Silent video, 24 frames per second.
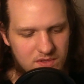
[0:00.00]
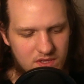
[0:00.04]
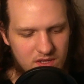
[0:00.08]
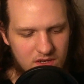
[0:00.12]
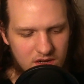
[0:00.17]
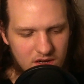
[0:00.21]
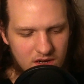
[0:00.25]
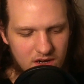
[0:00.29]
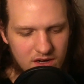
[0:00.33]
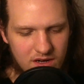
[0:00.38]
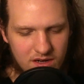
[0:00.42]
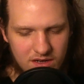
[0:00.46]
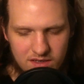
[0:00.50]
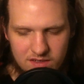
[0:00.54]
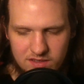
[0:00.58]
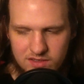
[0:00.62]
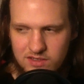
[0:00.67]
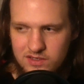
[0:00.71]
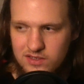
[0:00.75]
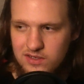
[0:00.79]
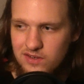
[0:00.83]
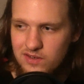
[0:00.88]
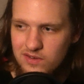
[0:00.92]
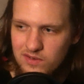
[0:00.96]
All right,
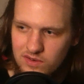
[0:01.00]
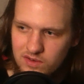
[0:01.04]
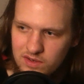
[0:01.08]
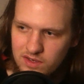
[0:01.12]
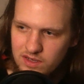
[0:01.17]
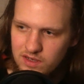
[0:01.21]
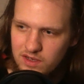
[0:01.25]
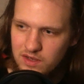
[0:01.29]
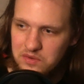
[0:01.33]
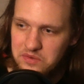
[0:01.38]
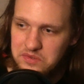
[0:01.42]
so I